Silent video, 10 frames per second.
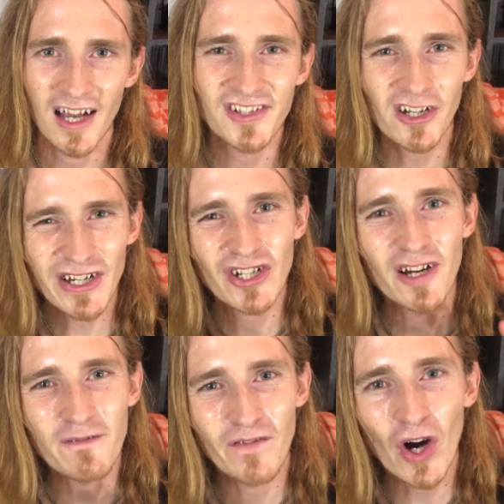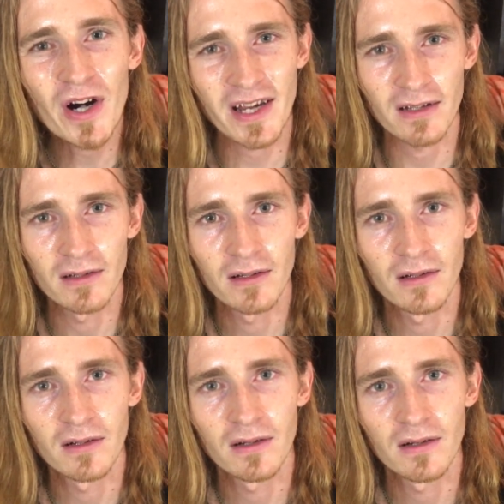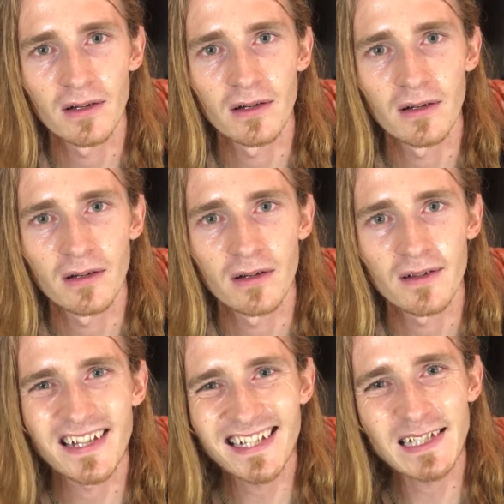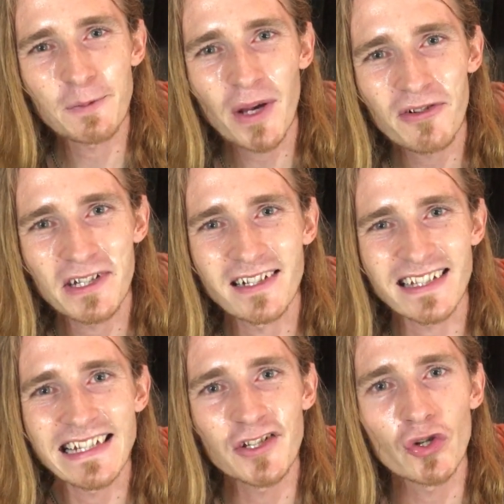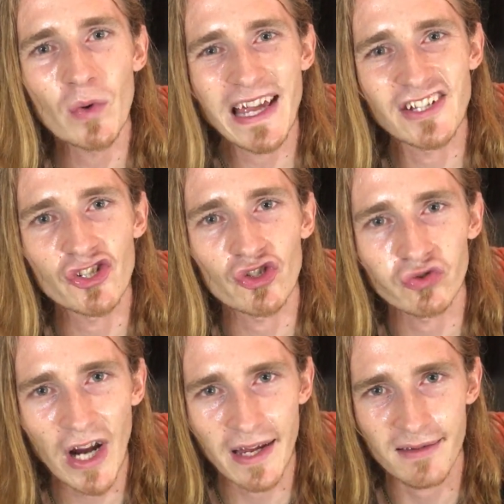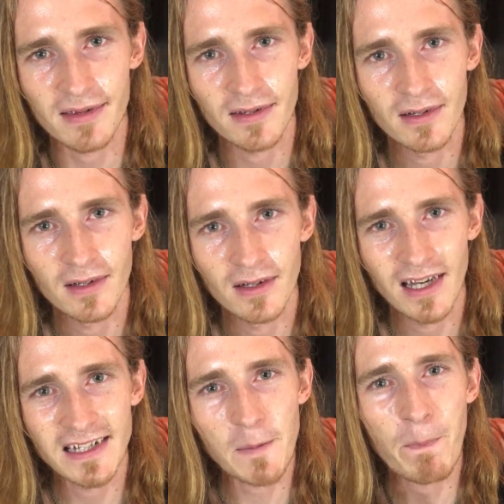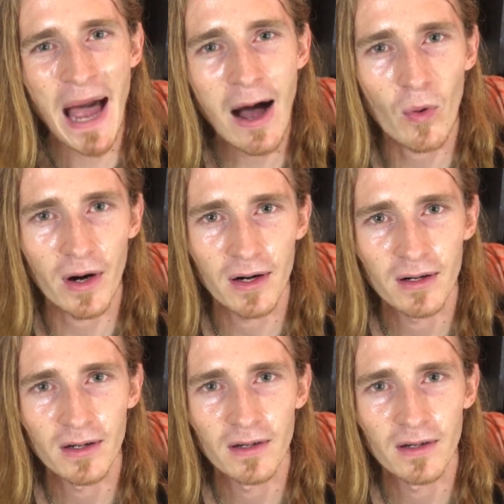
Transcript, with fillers: I started converting this experience into a strength and a power.